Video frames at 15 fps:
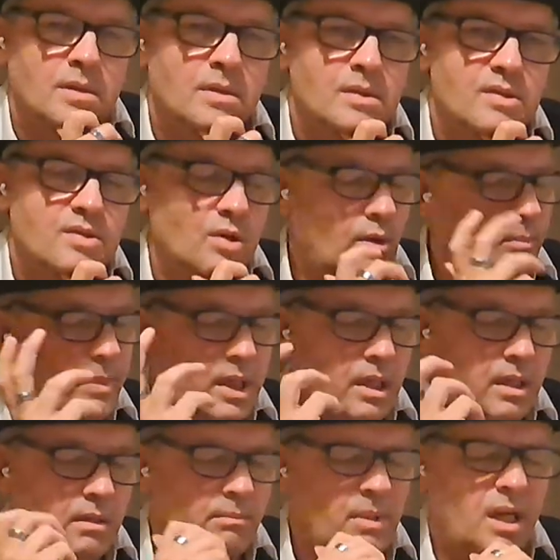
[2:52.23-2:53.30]
so many,
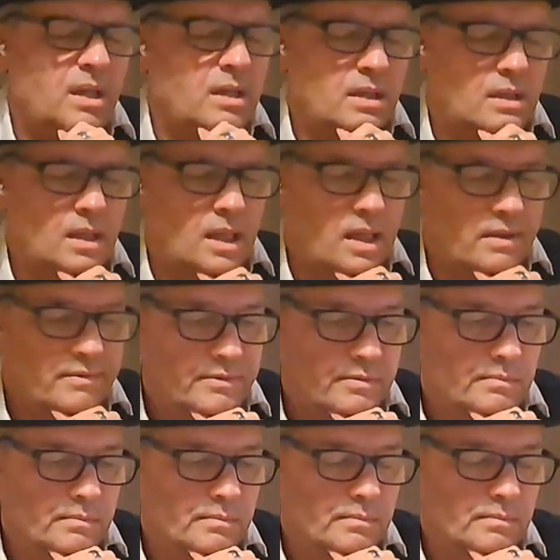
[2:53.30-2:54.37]
many in life.
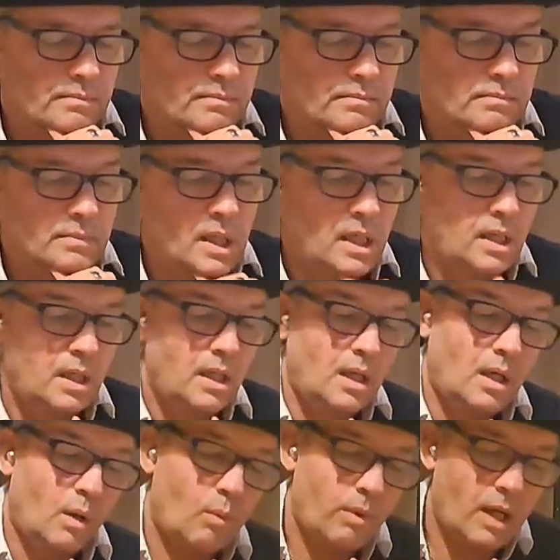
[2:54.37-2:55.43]

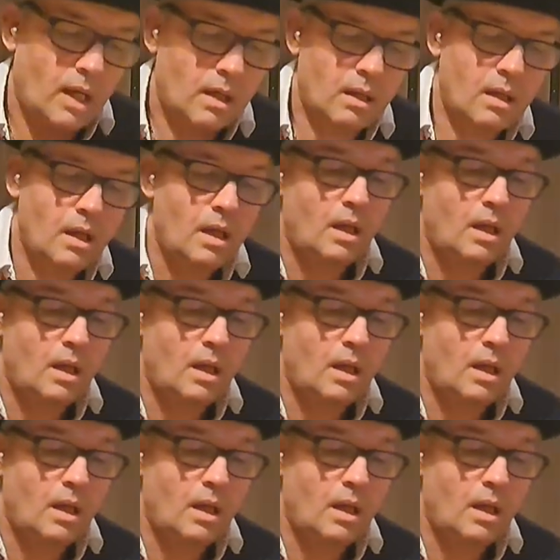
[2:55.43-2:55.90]
Well,